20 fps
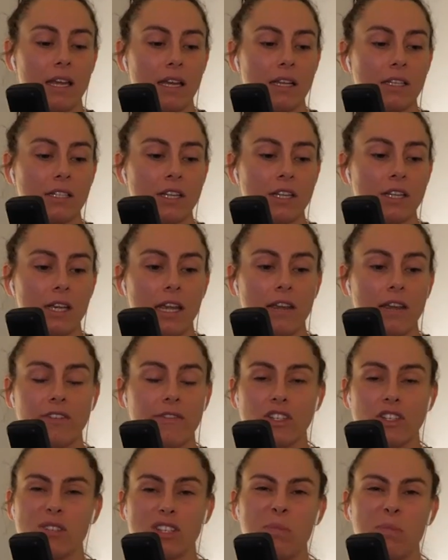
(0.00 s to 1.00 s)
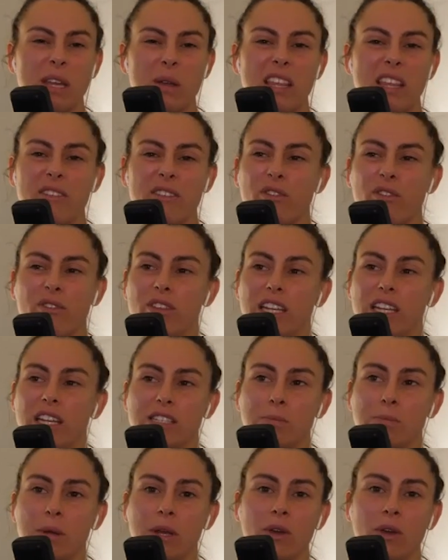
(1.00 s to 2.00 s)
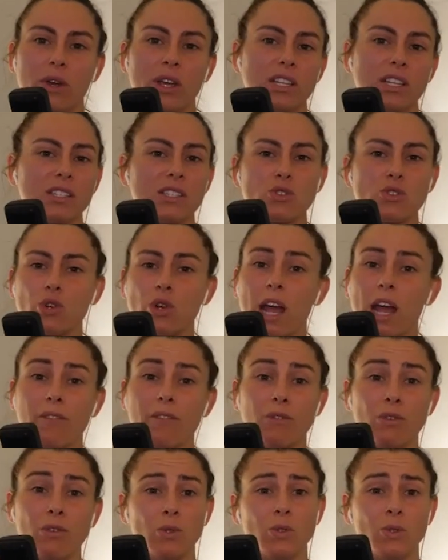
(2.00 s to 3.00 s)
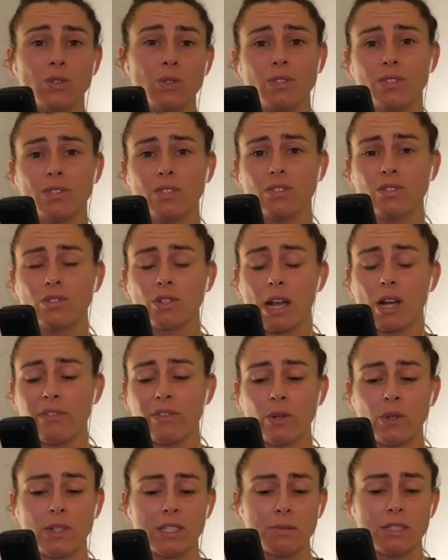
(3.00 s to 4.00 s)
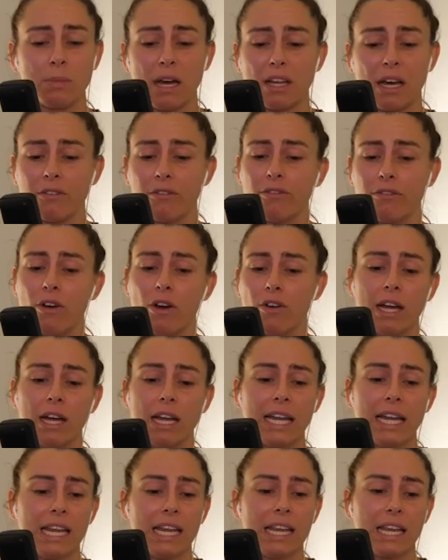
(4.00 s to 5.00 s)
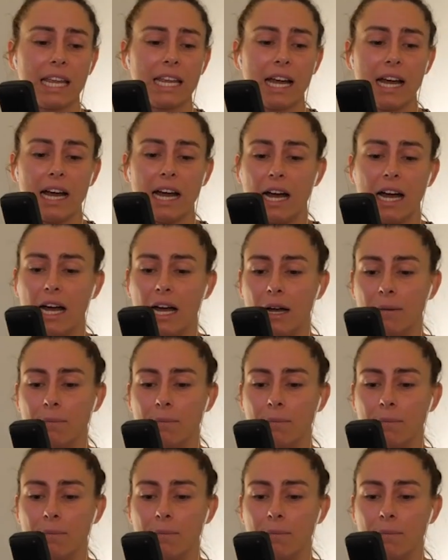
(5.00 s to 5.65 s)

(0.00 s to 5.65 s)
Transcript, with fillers: to even just be there for the experience. Travel, travel as part of fighting, um,